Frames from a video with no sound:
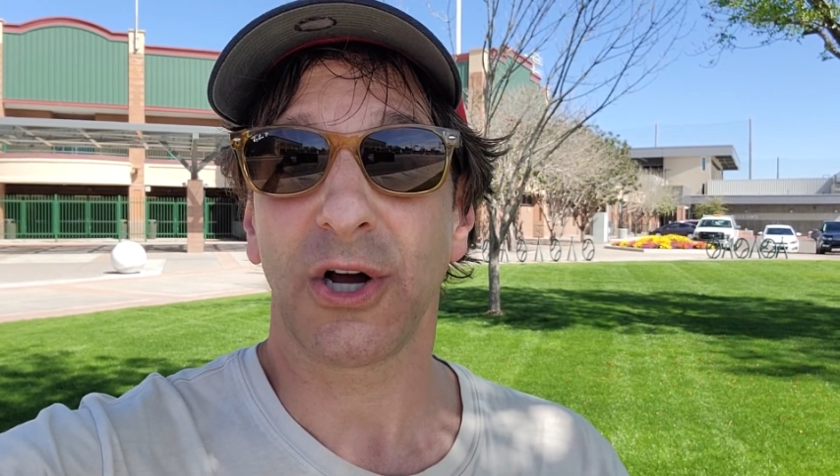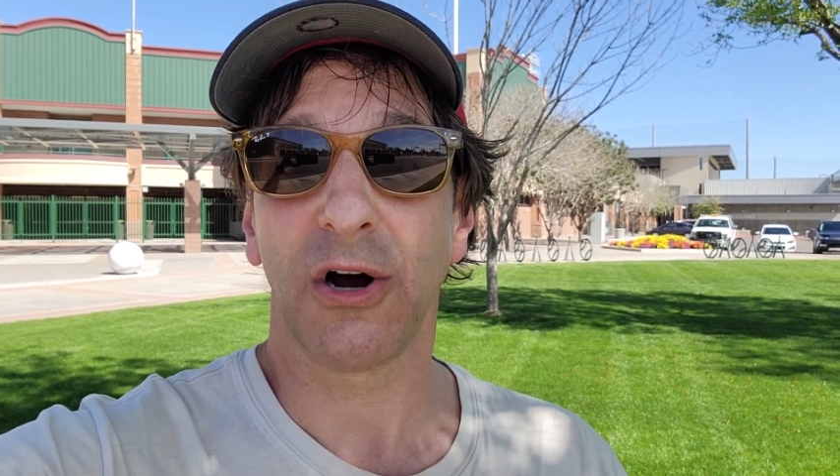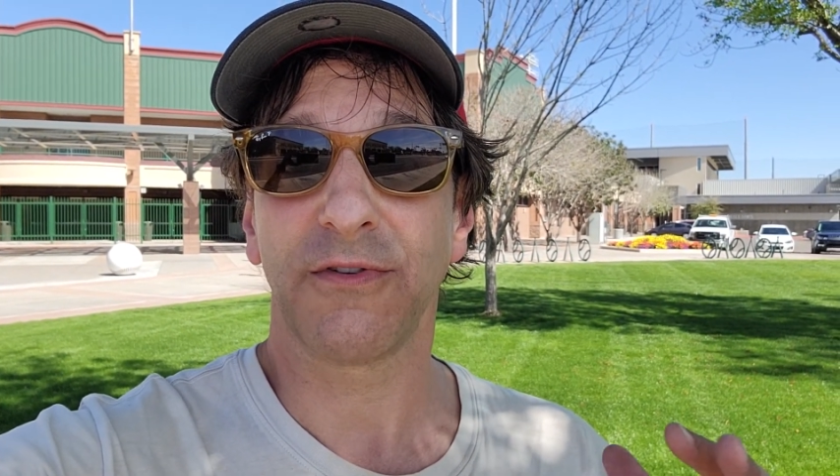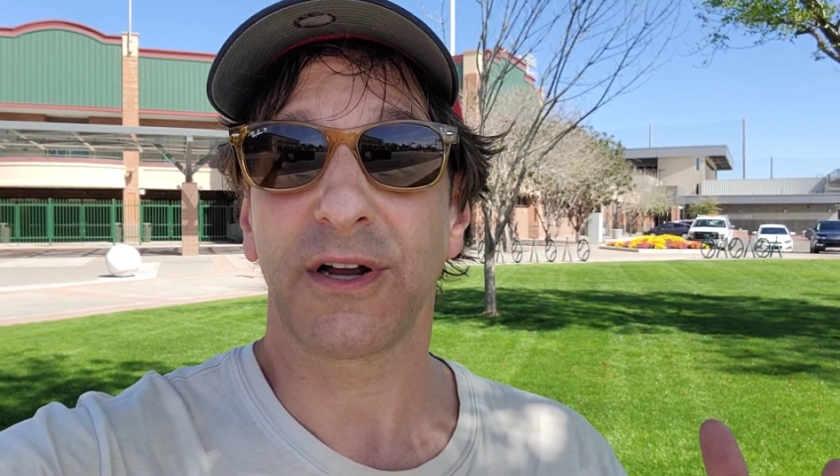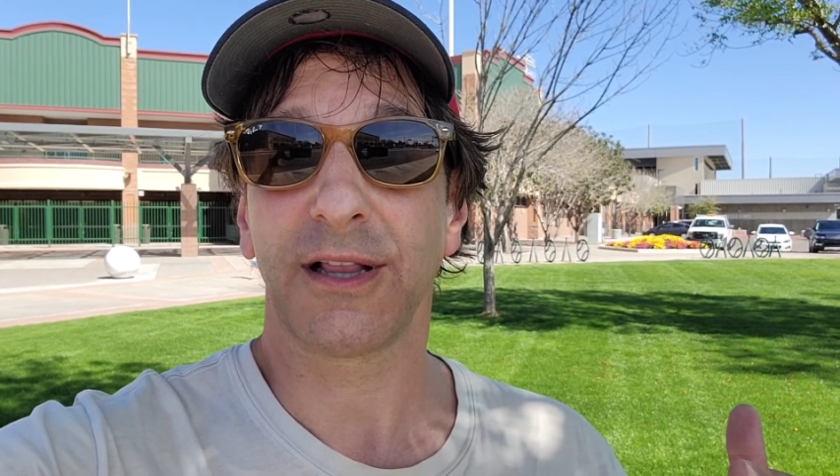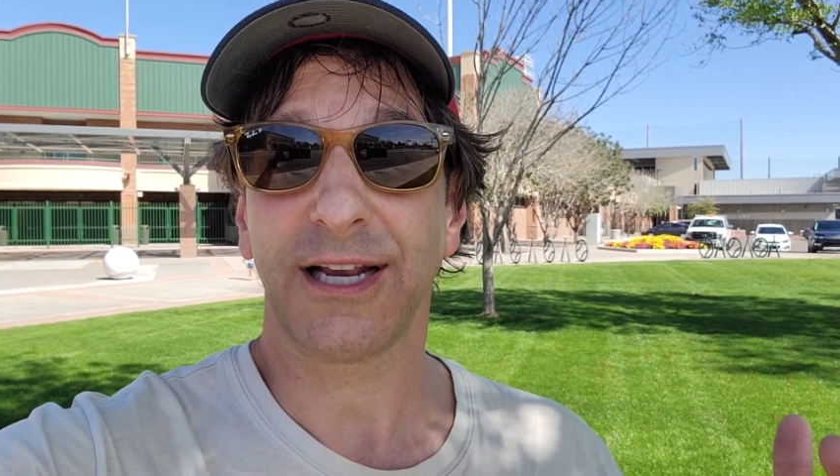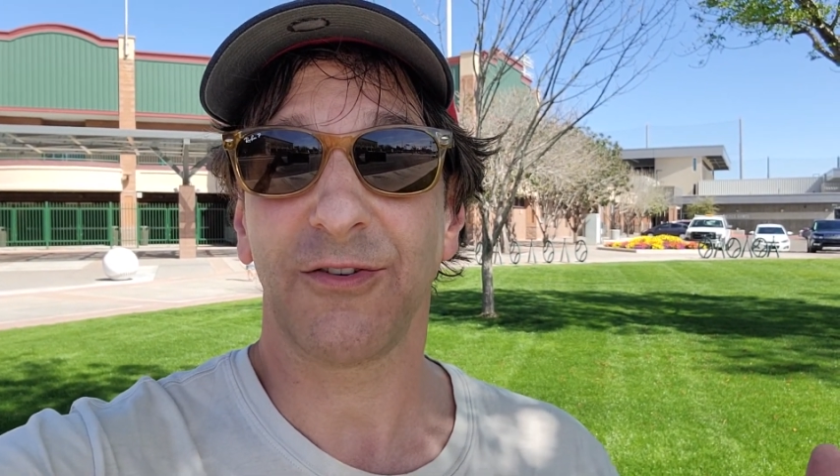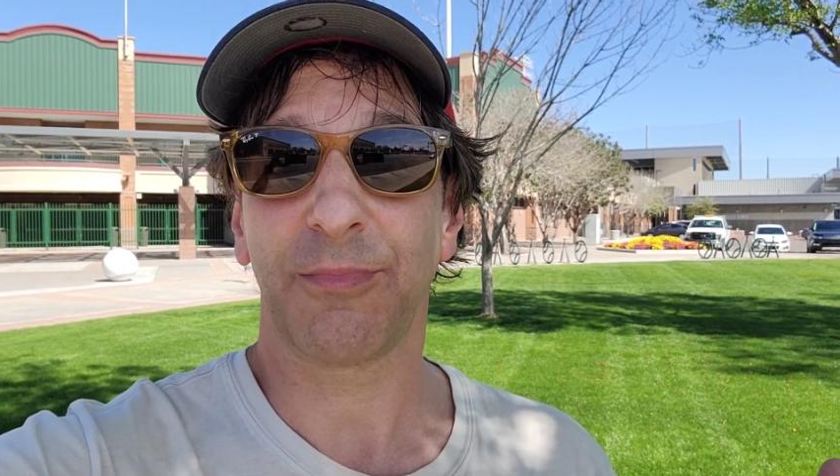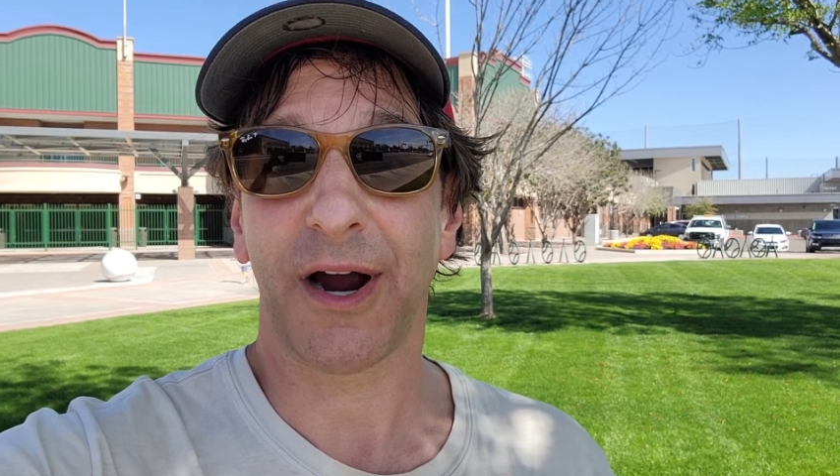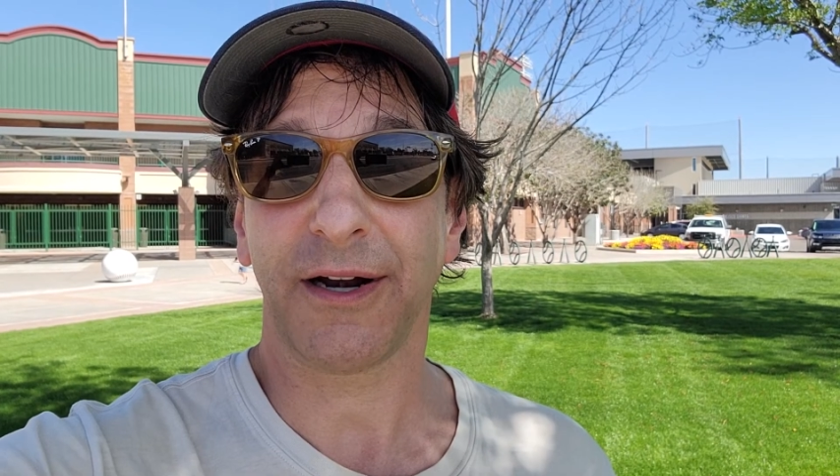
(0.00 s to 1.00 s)
over a
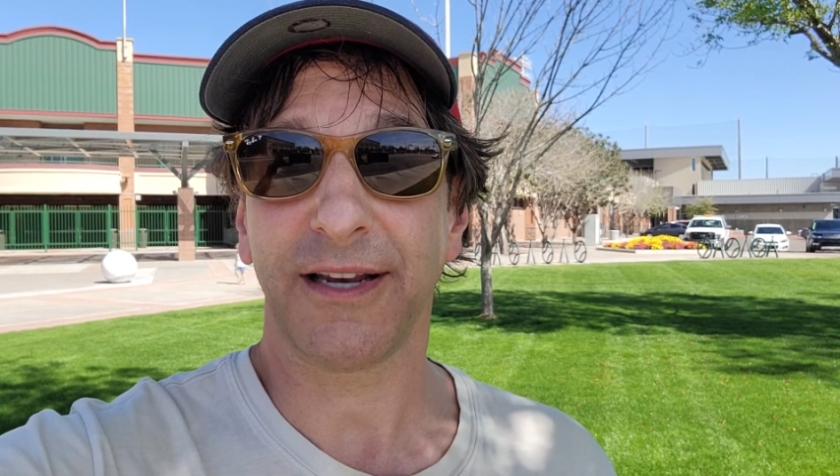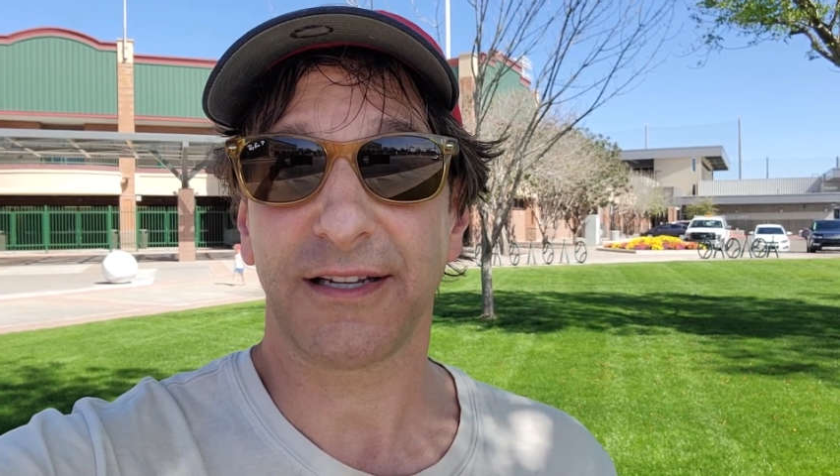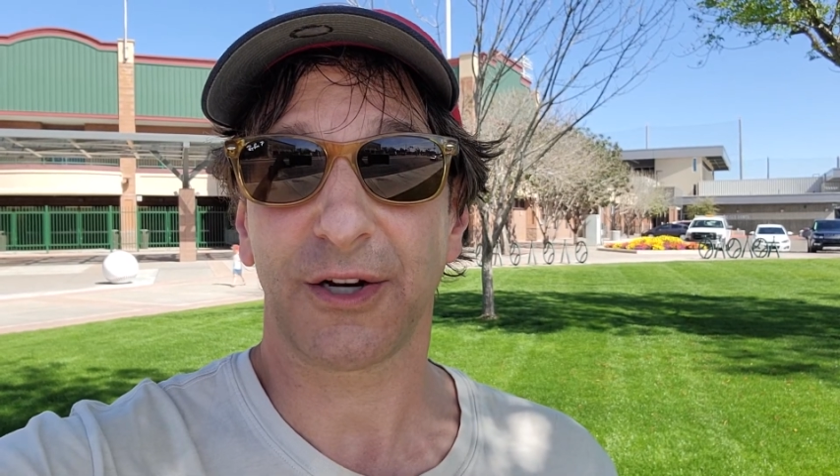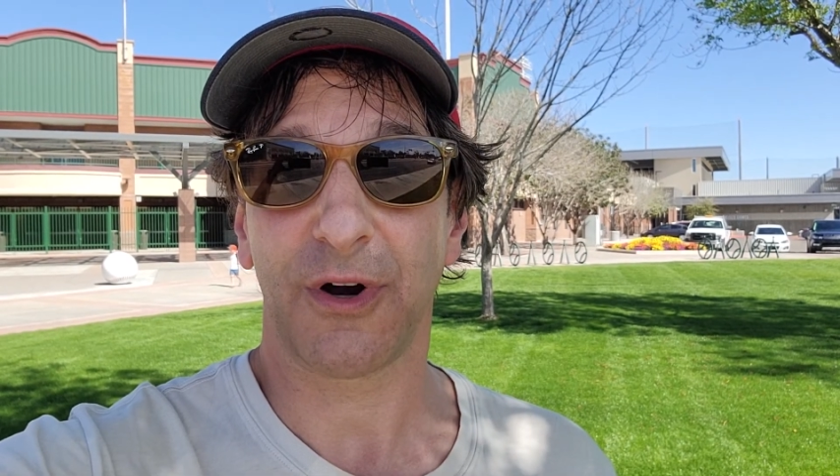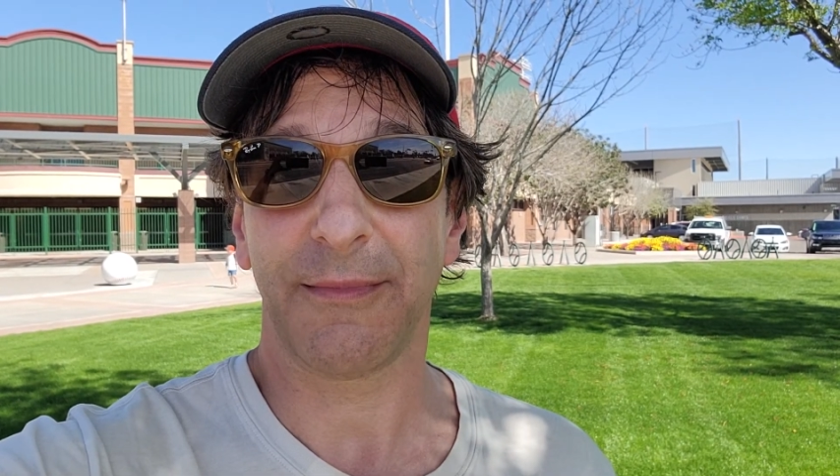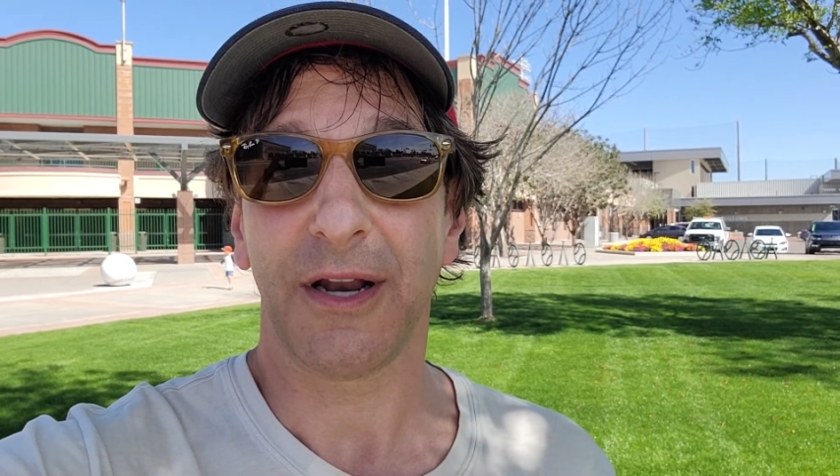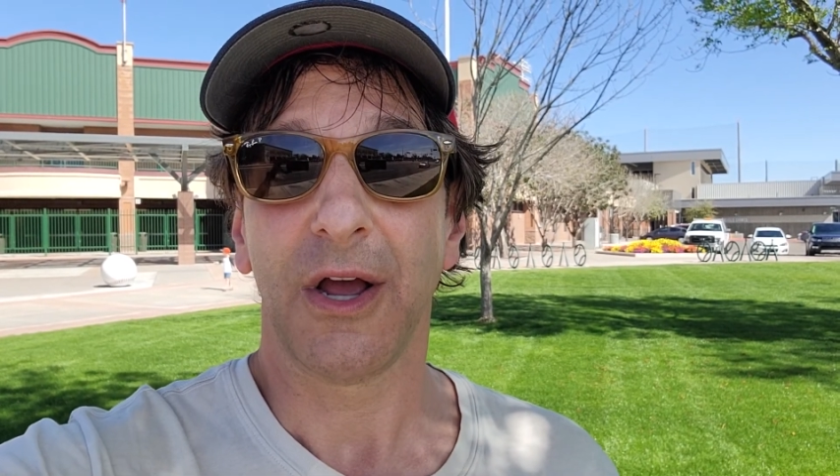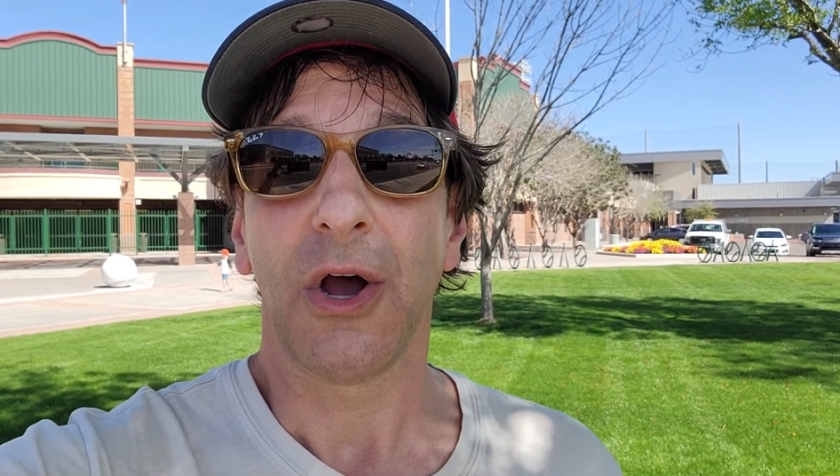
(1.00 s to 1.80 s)
collective bargaining disagreement